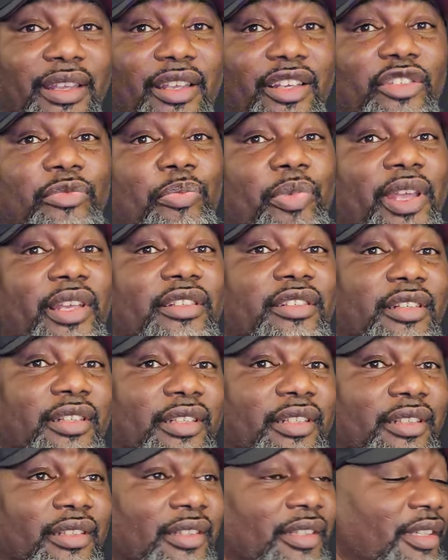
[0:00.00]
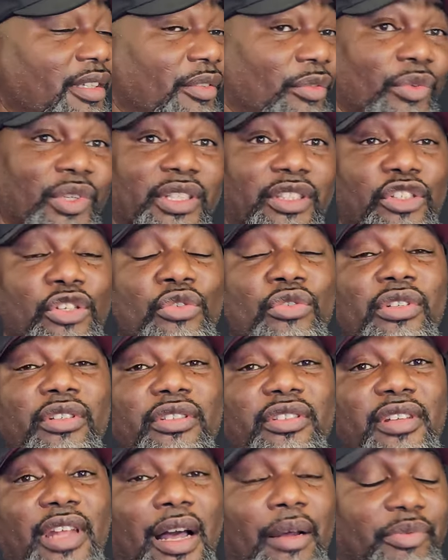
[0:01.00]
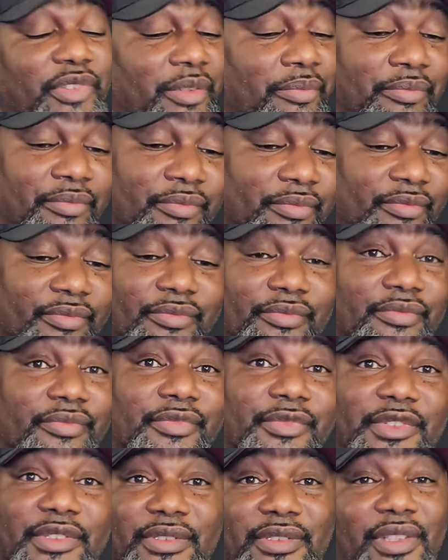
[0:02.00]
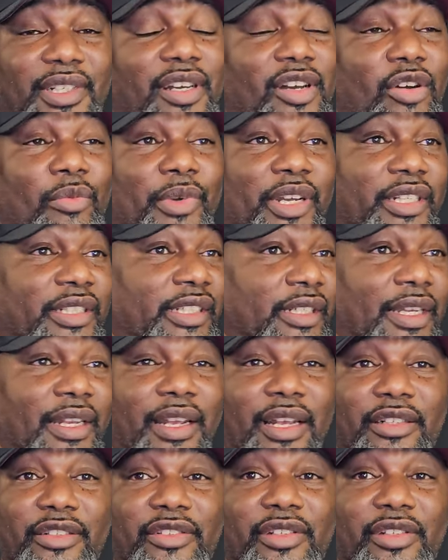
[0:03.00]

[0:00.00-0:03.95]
especially when you done stopped him. Oh my God, I done